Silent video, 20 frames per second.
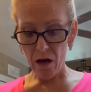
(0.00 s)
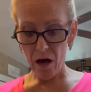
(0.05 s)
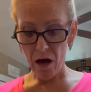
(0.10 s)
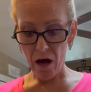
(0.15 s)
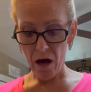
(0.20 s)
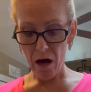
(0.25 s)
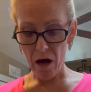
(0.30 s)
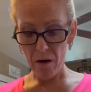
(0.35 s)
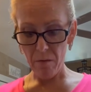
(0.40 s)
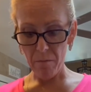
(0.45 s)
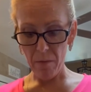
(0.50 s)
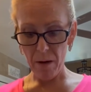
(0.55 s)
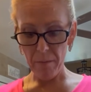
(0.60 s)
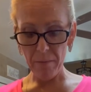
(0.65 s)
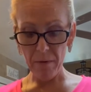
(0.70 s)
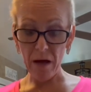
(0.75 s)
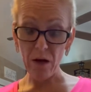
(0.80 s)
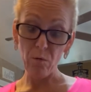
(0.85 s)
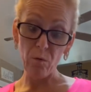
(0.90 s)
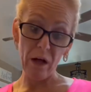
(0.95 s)
I
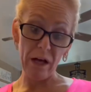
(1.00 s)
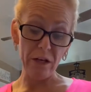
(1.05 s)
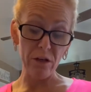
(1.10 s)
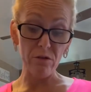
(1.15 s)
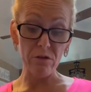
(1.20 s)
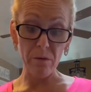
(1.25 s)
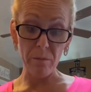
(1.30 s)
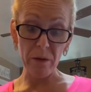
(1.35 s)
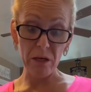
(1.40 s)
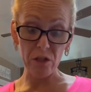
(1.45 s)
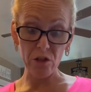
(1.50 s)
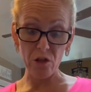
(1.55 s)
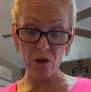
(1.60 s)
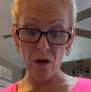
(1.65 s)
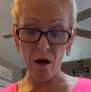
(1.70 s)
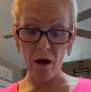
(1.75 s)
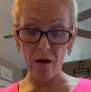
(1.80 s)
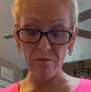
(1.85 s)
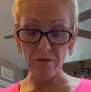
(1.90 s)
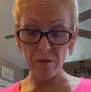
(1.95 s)
use a mixture
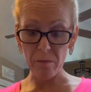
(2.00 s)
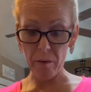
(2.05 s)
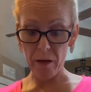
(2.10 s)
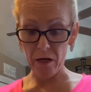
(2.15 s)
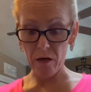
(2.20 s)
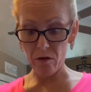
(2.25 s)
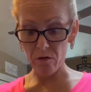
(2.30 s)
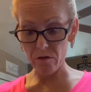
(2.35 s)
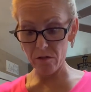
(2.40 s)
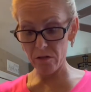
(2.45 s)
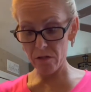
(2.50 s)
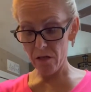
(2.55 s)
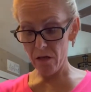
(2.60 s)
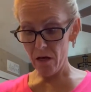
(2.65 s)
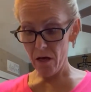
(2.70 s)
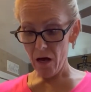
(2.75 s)
of tomatoes,